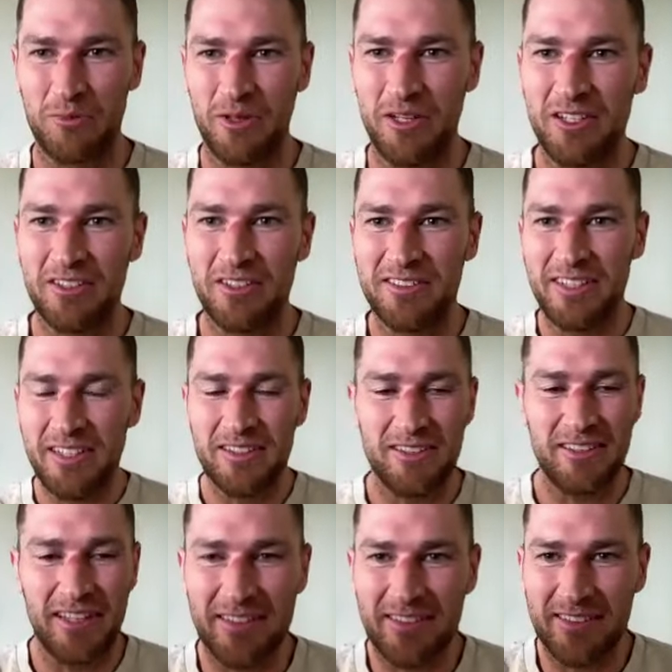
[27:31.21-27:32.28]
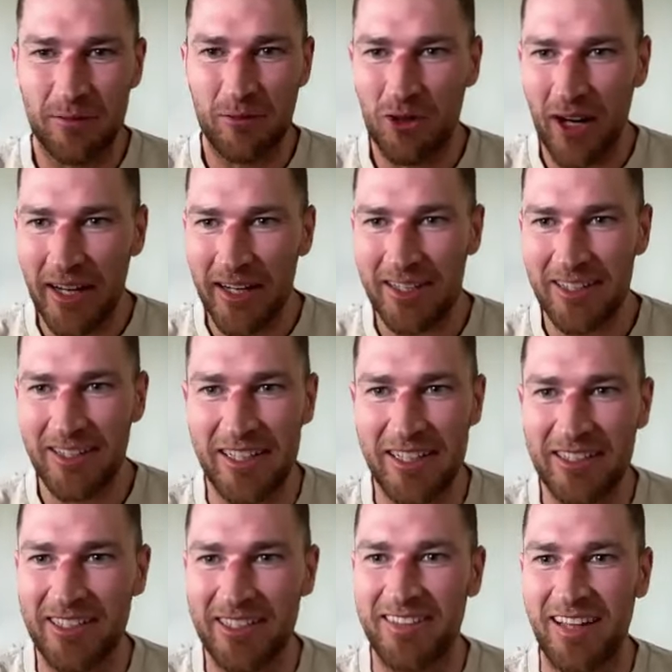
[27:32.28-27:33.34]
but you see there's some great
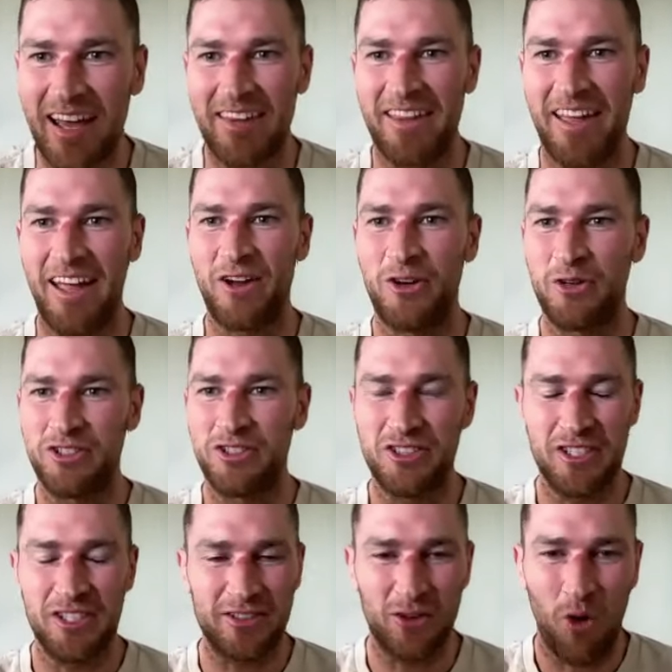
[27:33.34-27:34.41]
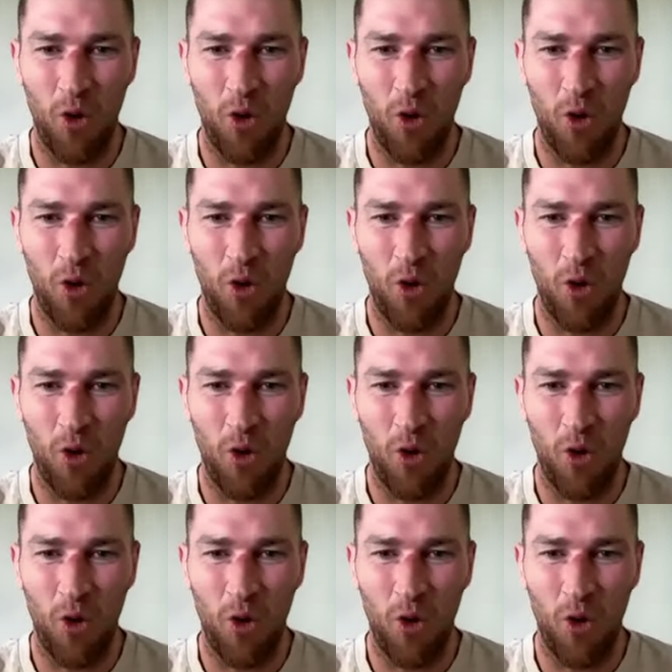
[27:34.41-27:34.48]
clinicians out there who are just